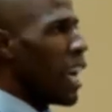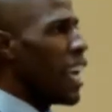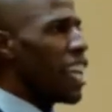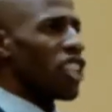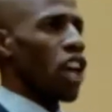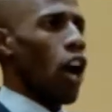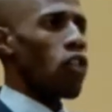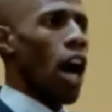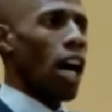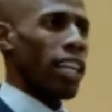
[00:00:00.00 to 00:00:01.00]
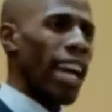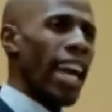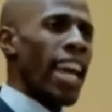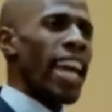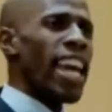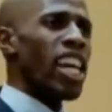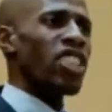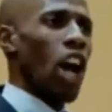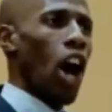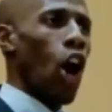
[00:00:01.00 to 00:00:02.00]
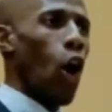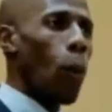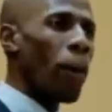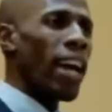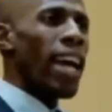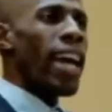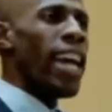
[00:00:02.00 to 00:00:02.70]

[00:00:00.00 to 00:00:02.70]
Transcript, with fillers: He is our rock, He is our hope,